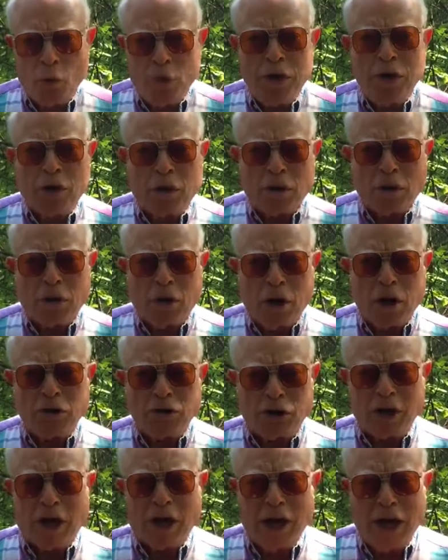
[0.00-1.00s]
we are
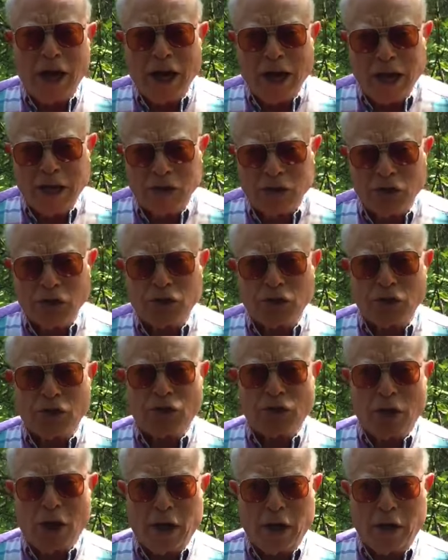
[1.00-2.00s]
causing as a
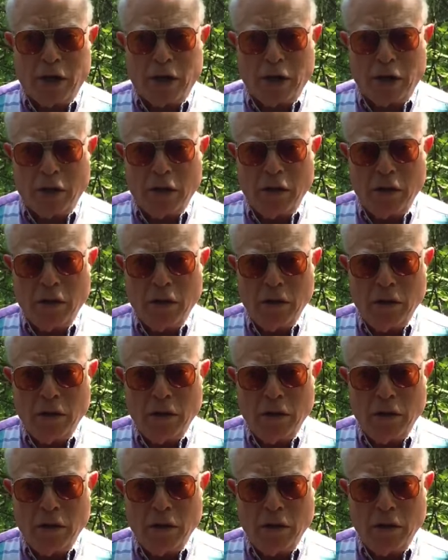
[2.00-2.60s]
society.